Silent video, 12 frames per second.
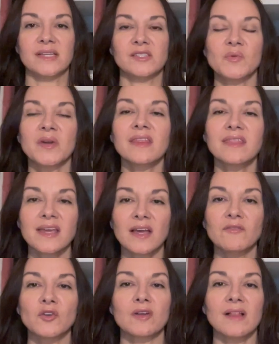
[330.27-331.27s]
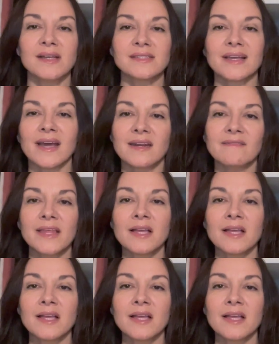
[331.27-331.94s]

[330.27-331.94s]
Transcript: So you want to think of your closet kind of like